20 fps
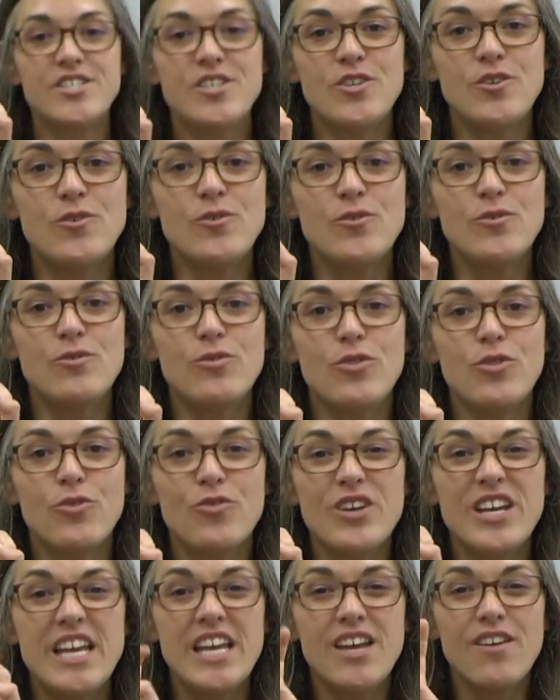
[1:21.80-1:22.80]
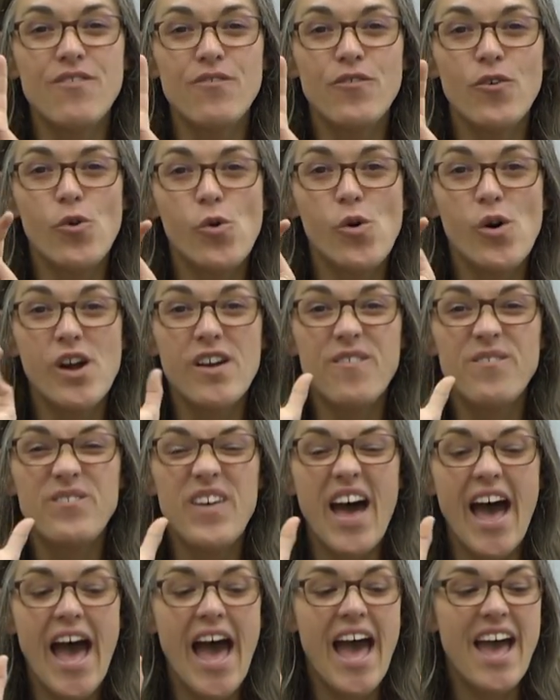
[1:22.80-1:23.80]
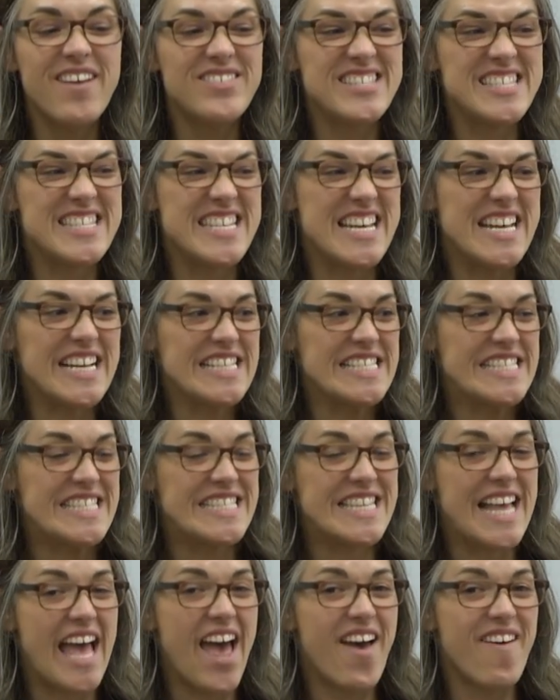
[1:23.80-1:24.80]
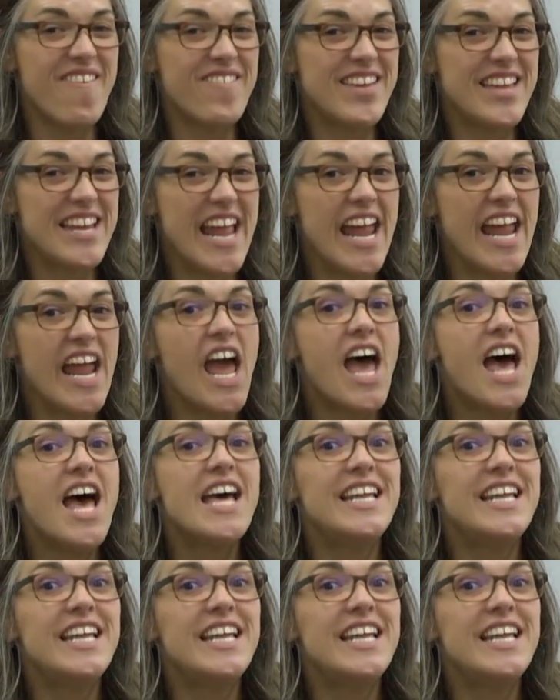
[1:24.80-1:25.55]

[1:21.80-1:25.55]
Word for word: two, three, four, five, six, seven, eight,